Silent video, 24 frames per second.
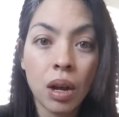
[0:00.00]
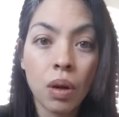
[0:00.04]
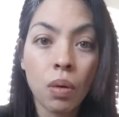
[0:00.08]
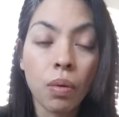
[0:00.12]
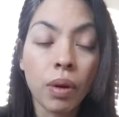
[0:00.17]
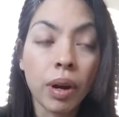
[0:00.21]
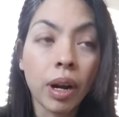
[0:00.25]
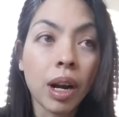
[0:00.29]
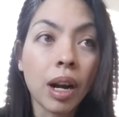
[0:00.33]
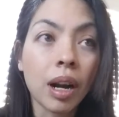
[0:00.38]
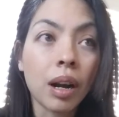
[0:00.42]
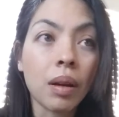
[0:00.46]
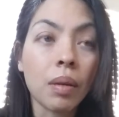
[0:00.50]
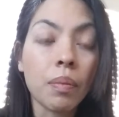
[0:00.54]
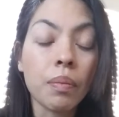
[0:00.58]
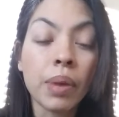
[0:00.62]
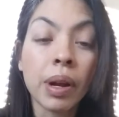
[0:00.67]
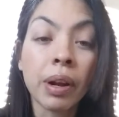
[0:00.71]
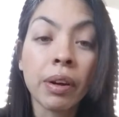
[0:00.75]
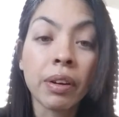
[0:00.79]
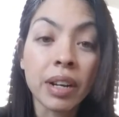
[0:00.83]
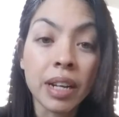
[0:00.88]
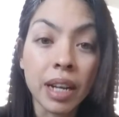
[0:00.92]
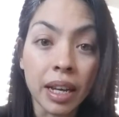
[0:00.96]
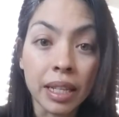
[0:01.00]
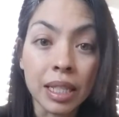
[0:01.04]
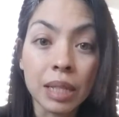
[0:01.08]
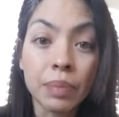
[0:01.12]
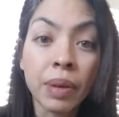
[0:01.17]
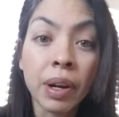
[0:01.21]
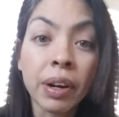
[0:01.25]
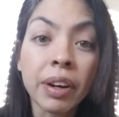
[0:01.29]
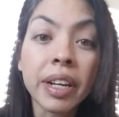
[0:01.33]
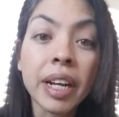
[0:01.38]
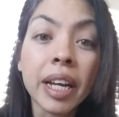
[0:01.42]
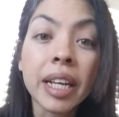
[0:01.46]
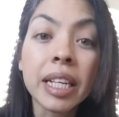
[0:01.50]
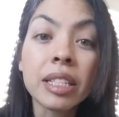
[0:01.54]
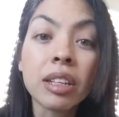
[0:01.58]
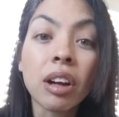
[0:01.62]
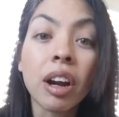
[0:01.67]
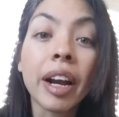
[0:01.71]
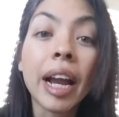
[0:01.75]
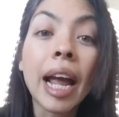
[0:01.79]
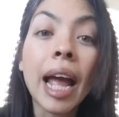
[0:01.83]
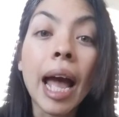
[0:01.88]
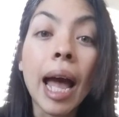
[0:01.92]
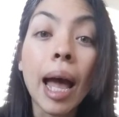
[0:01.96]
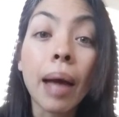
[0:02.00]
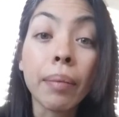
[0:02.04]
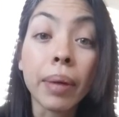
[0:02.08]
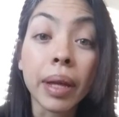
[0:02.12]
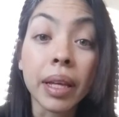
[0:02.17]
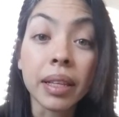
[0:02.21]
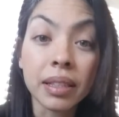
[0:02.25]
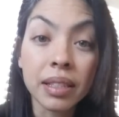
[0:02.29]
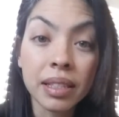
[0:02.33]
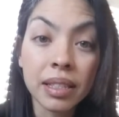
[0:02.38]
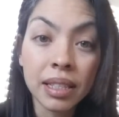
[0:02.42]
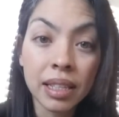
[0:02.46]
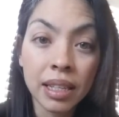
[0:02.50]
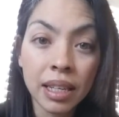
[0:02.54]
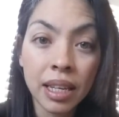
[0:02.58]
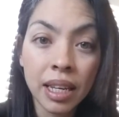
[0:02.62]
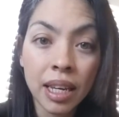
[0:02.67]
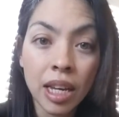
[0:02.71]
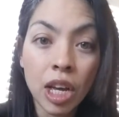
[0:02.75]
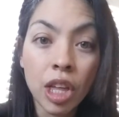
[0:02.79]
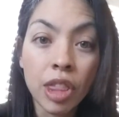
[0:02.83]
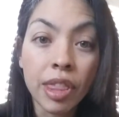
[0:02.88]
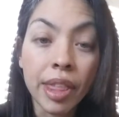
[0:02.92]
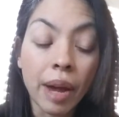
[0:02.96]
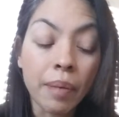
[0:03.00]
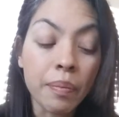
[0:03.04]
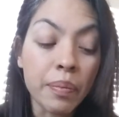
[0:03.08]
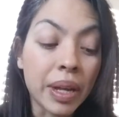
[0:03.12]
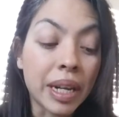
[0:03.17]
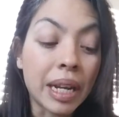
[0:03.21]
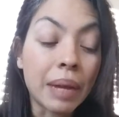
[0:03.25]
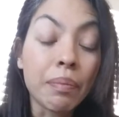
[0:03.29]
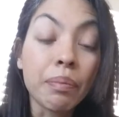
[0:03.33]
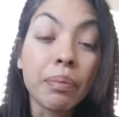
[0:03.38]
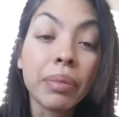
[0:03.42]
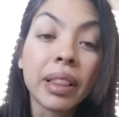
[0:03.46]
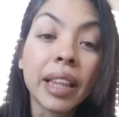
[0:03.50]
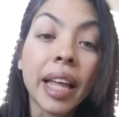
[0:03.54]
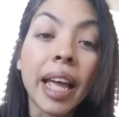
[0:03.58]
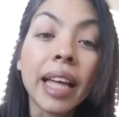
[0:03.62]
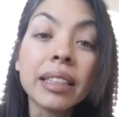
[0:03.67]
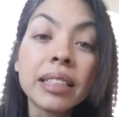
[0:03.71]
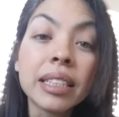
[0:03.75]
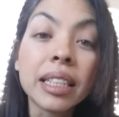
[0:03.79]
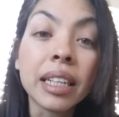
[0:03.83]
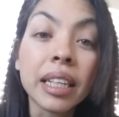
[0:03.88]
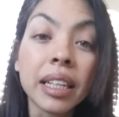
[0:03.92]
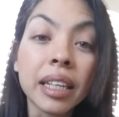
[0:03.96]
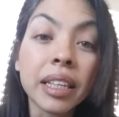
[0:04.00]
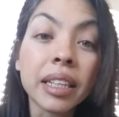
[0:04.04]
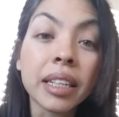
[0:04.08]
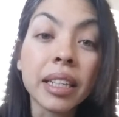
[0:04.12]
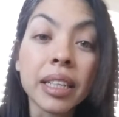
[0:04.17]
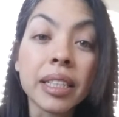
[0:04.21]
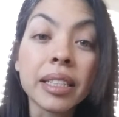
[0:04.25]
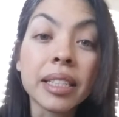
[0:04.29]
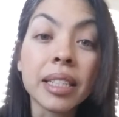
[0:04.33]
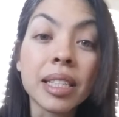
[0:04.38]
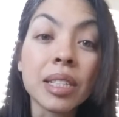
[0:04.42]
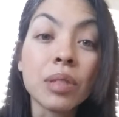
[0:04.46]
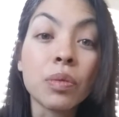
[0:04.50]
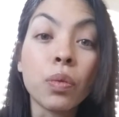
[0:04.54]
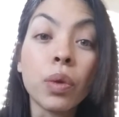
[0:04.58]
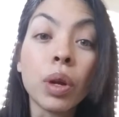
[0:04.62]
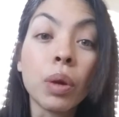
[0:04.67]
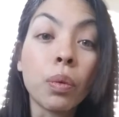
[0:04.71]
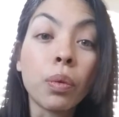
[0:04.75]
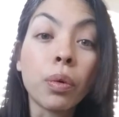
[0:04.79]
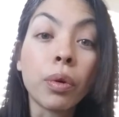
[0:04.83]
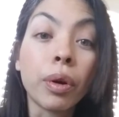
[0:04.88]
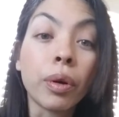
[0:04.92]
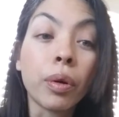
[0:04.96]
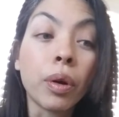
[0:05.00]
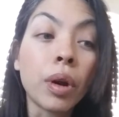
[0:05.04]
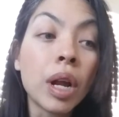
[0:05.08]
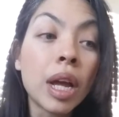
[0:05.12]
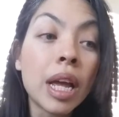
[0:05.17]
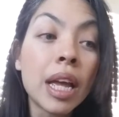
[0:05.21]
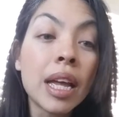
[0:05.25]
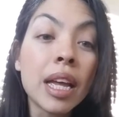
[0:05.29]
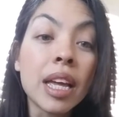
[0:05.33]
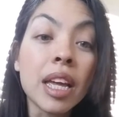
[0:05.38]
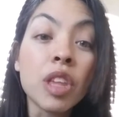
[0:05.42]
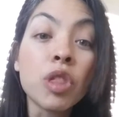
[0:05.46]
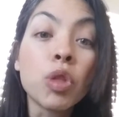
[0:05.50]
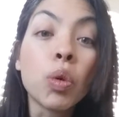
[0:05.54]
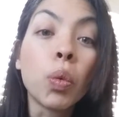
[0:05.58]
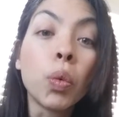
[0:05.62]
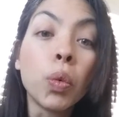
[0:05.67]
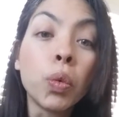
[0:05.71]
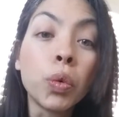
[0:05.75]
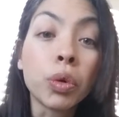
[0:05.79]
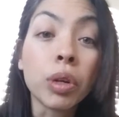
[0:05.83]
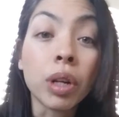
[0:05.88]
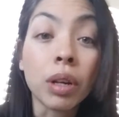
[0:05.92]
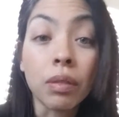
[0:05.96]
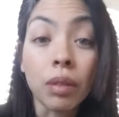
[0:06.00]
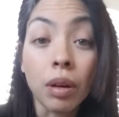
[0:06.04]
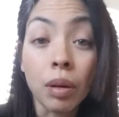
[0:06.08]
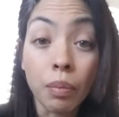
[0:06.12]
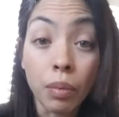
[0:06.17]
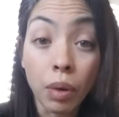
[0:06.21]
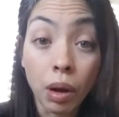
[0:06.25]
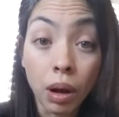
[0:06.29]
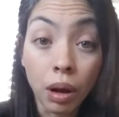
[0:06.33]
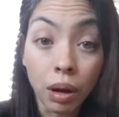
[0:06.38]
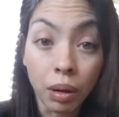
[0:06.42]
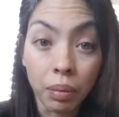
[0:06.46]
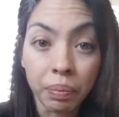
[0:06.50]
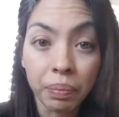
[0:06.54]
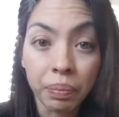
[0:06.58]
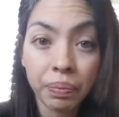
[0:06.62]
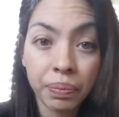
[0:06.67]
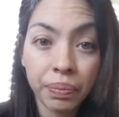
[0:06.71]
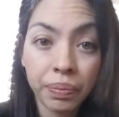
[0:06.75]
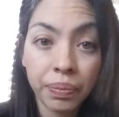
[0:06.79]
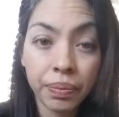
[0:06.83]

What are paradigms? Paradigms are habits that have been implanted in us since we were in the womb of our mom.